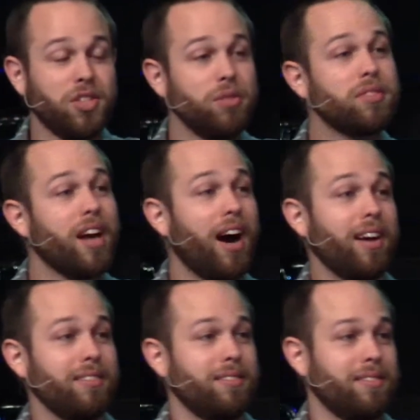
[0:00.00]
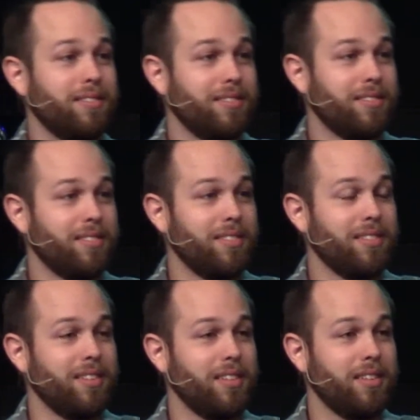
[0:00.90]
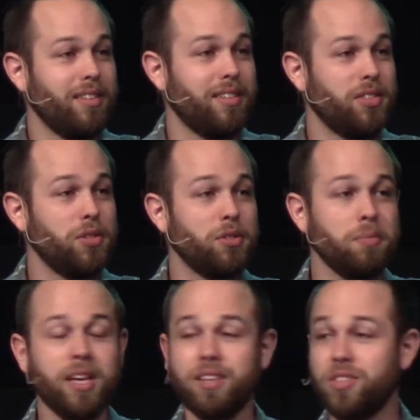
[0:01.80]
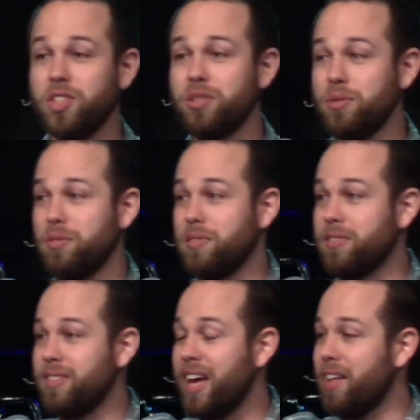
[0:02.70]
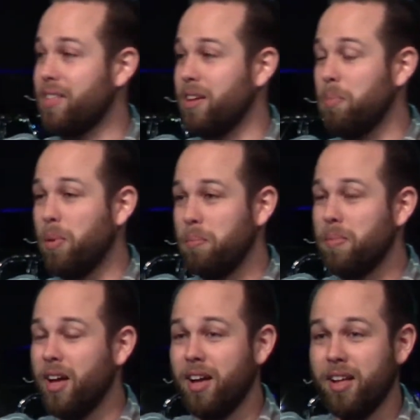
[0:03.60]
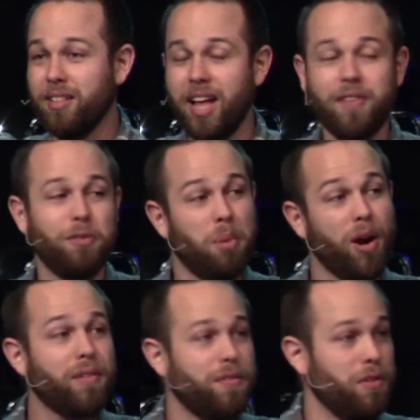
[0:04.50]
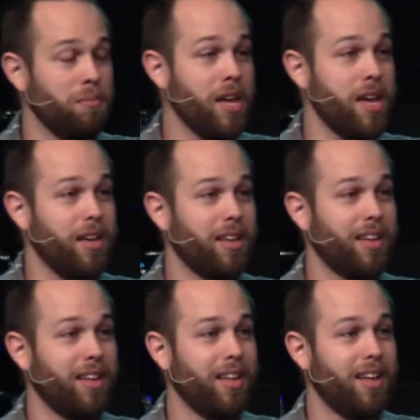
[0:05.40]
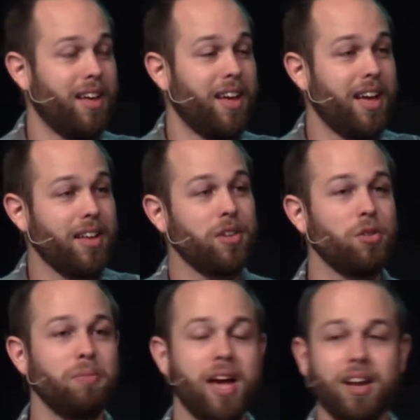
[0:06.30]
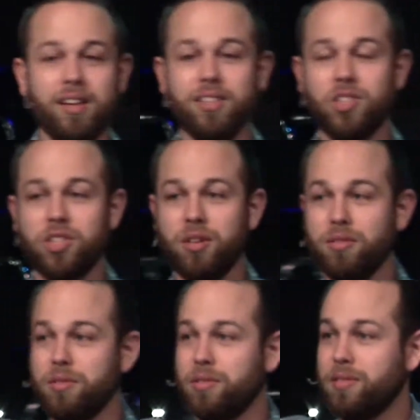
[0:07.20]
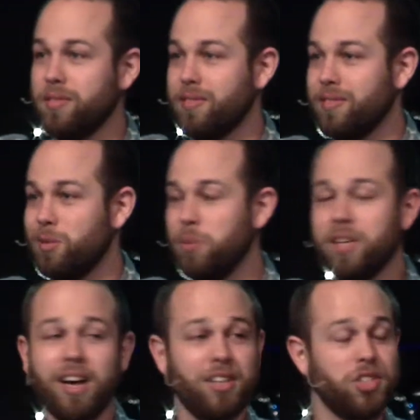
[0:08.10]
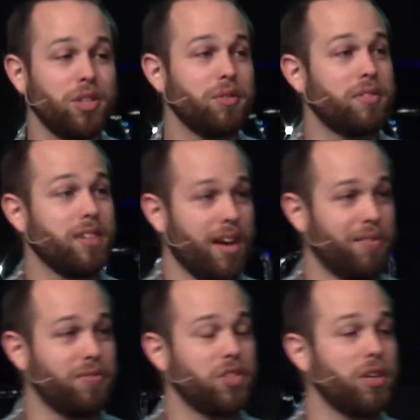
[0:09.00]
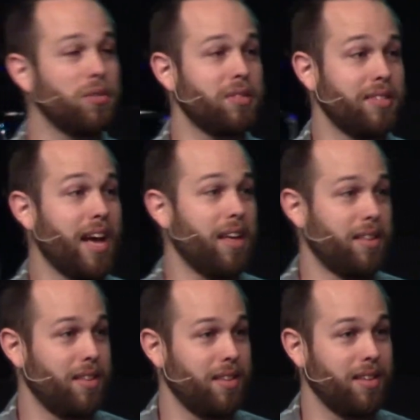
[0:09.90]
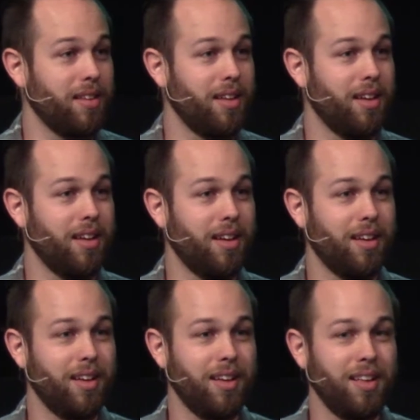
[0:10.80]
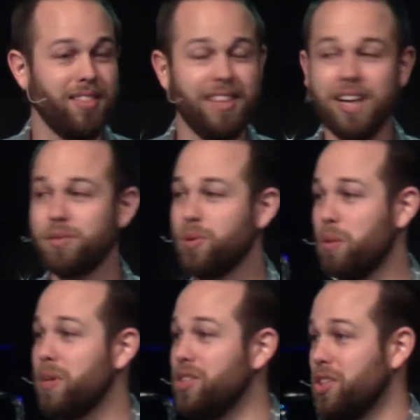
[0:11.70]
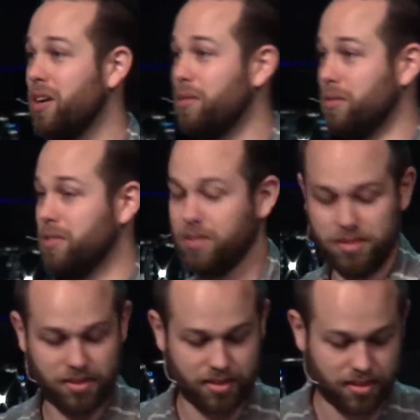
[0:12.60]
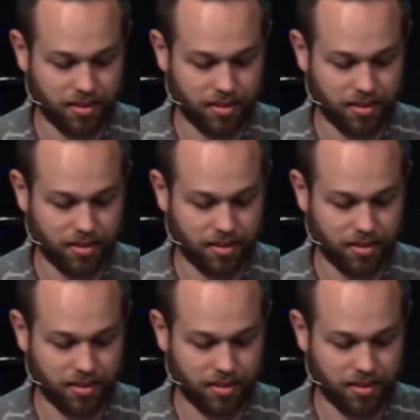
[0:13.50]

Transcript: Choose God? Choose me? Choose death, life apart from me. And humanity chose to be God, chose self, chose death. That's what we chose.